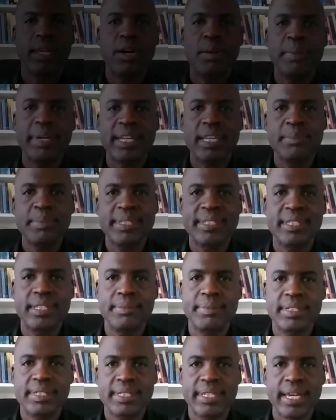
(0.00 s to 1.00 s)
Hello, my name is
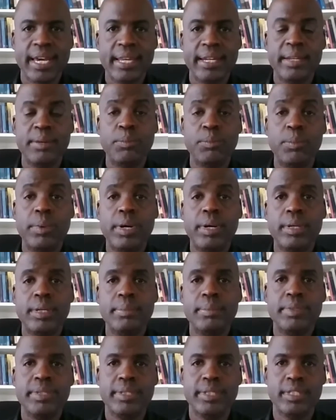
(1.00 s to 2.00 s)
Stephen Scott, and
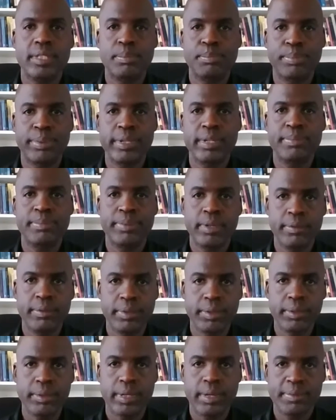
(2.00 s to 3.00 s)
welcome to this brief
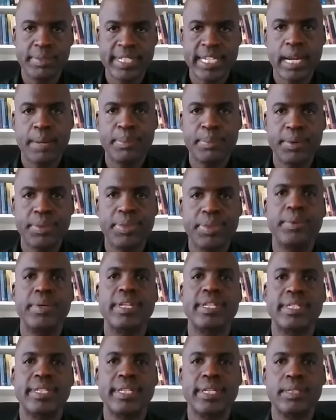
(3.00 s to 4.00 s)
preview of Chapter
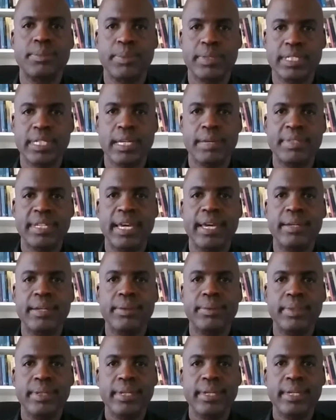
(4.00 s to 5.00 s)
36, which I've
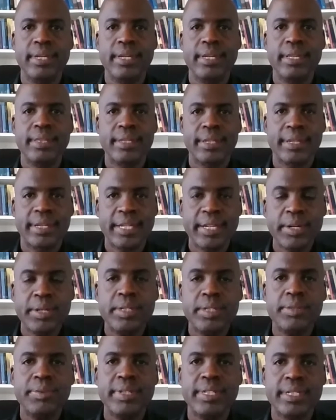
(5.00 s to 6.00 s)
titled, The
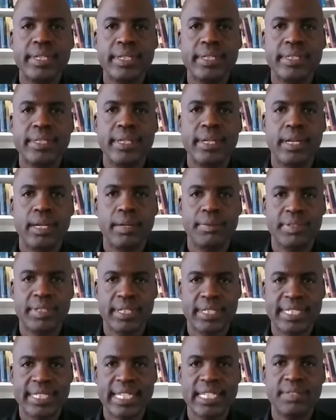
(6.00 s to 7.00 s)
Characteristics of
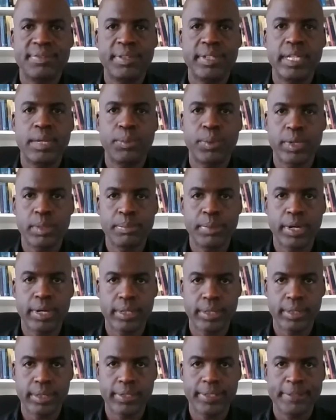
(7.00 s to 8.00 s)
Successful Network
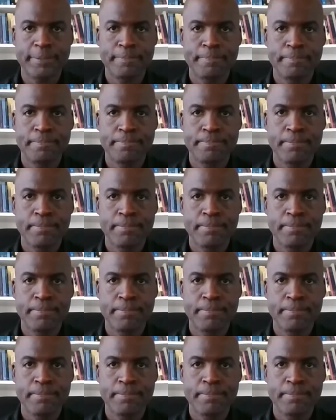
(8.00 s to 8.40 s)
Marketers.